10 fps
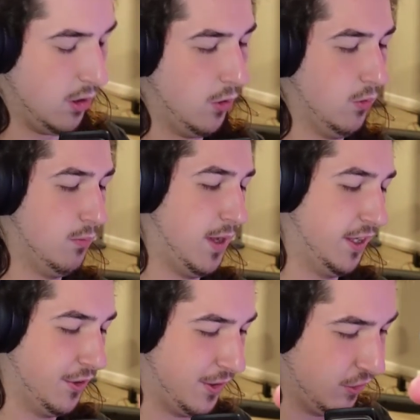Oh my
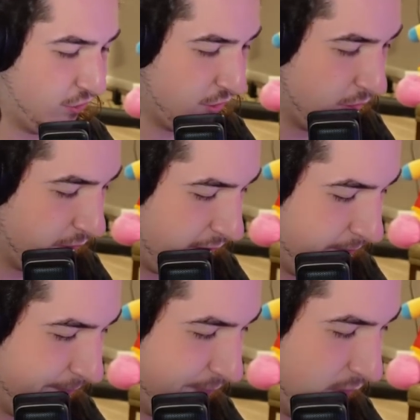goodness. Okay.
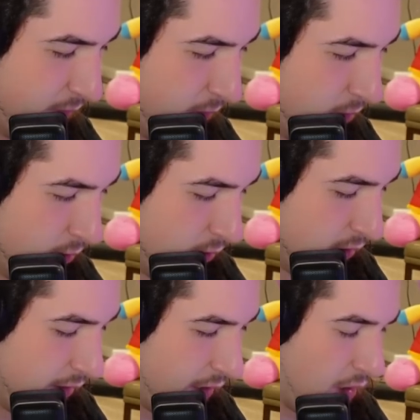
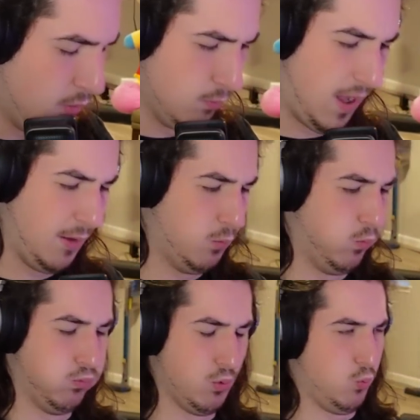Oh my.
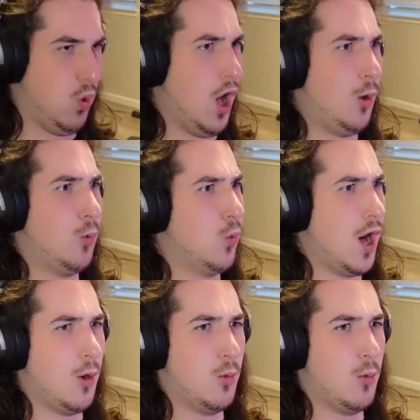Whoa, whoa,